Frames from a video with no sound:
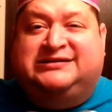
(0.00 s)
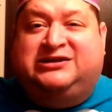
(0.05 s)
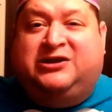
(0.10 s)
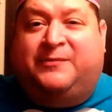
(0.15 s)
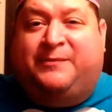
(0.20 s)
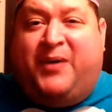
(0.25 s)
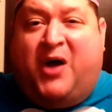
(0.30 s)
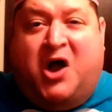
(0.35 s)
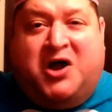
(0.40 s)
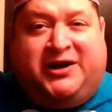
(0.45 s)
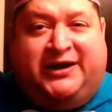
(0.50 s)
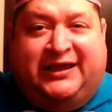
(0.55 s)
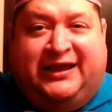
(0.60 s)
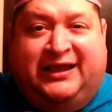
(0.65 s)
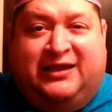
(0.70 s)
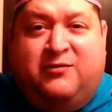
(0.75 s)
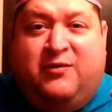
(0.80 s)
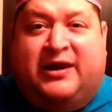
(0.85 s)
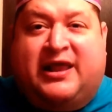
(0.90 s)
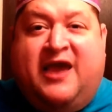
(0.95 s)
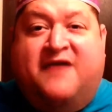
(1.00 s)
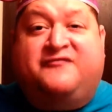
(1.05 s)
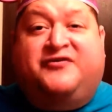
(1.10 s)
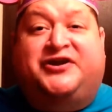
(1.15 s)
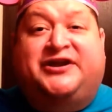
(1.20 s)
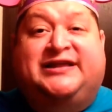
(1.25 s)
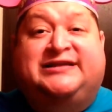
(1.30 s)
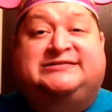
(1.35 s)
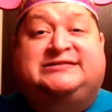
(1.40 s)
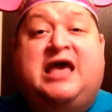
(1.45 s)
You're partying. Whatever
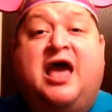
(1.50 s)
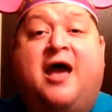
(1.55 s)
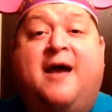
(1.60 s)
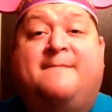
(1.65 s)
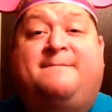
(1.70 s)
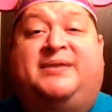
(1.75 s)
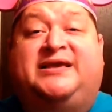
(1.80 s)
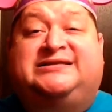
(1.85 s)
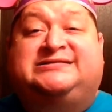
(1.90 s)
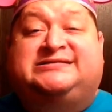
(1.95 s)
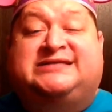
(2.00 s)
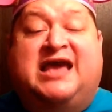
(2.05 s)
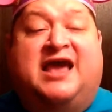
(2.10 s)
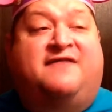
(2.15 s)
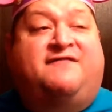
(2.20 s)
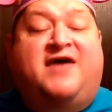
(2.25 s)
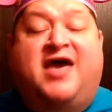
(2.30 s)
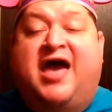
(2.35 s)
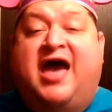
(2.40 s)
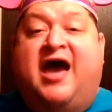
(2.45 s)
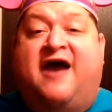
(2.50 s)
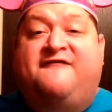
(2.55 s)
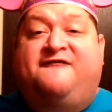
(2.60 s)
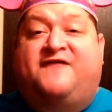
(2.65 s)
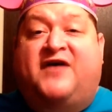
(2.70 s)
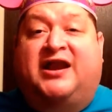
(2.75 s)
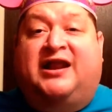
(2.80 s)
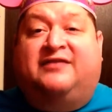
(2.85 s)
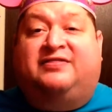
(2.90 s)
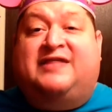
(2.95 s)
it is, be safe. Have
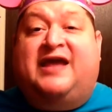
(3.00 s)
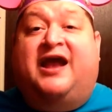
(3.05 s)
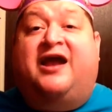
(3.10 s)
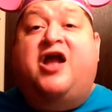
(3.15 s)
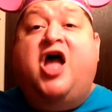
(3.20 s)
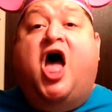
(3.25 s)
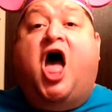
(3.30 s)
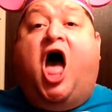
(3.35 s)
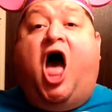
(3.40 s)
fun out there.